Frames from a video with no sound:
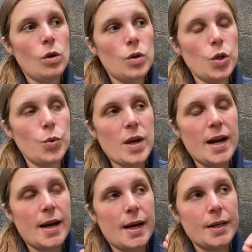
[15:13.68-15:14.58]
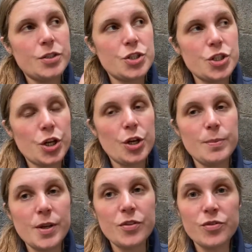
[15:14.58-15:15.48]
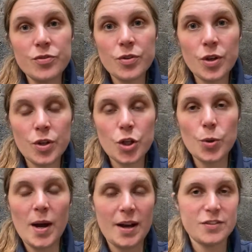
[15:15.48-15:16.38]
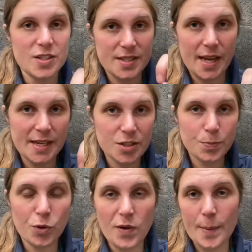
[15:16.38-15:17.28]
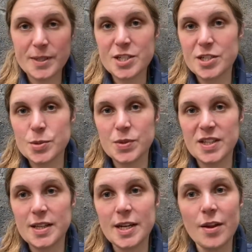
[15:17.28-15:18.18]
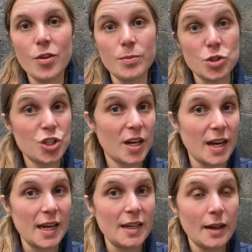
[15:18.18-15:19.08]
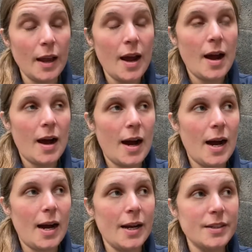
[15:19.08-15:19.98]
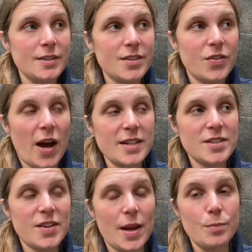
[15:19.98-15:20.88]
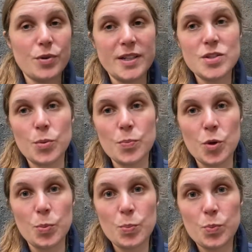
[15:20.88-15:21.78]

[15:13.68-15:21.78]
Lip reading: determine, you have to set parameters within the machine, and that then brings up the